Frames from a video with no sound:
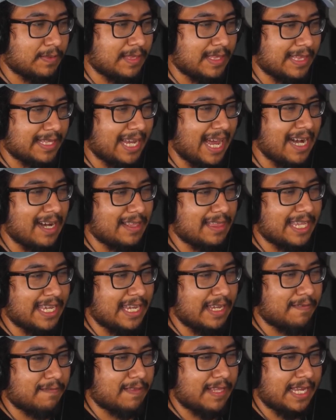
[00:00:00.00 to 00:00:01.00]
kind of
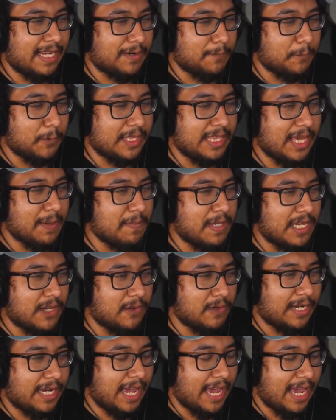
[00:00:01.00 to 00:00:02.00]
thinking of like, would they be
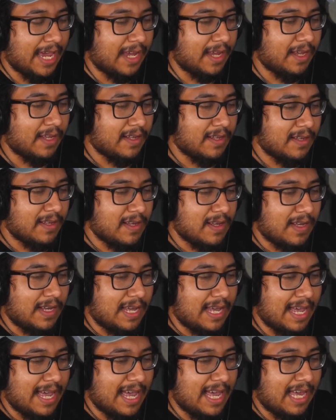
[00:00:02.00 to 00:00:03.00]
okay?
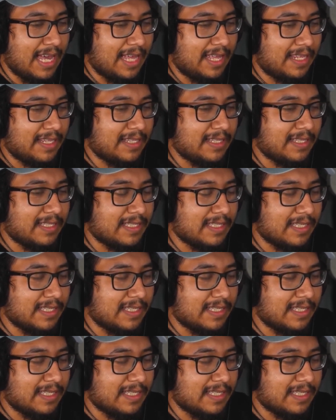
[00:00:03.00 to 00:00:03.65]
Mm-hmm. And mm-hmm.